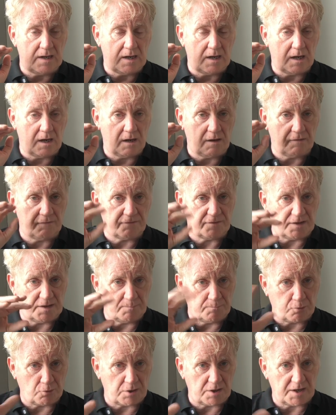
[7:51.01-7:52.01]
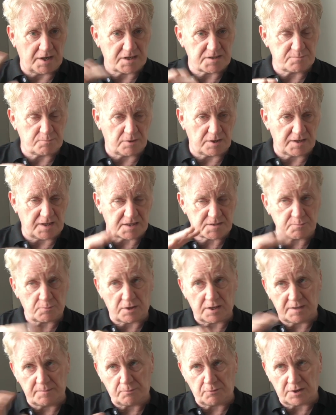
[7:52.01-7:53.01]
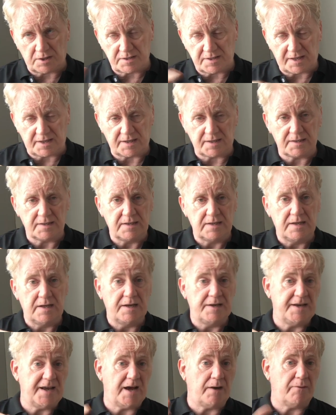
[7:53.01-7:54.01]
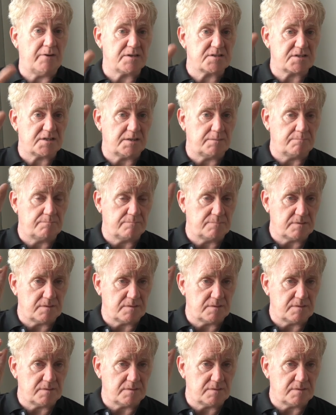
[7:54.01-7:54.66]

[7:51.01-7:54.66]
of importing, importing data now has an